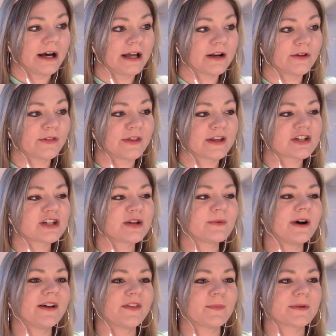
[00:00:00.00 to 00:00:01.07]
I don't think she
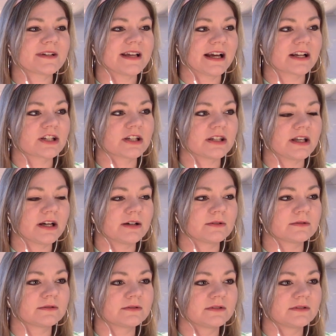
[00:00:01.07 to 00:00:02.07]
wants protection, though.